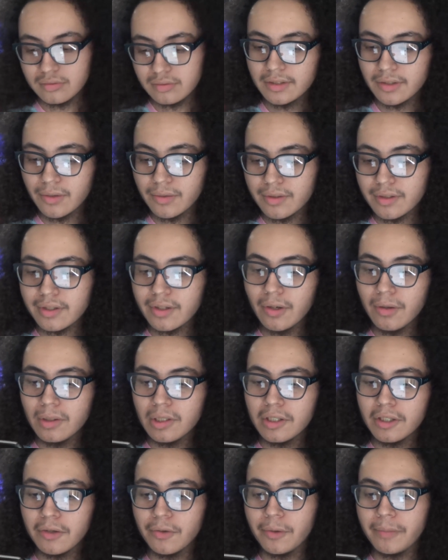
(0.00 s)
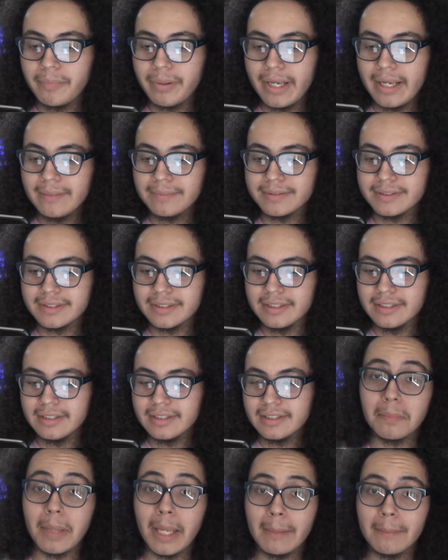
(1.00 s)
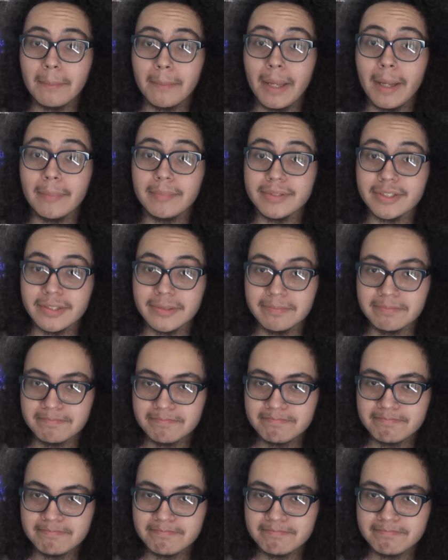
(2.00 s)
Coca-Cola or Pepsi? Pepsi.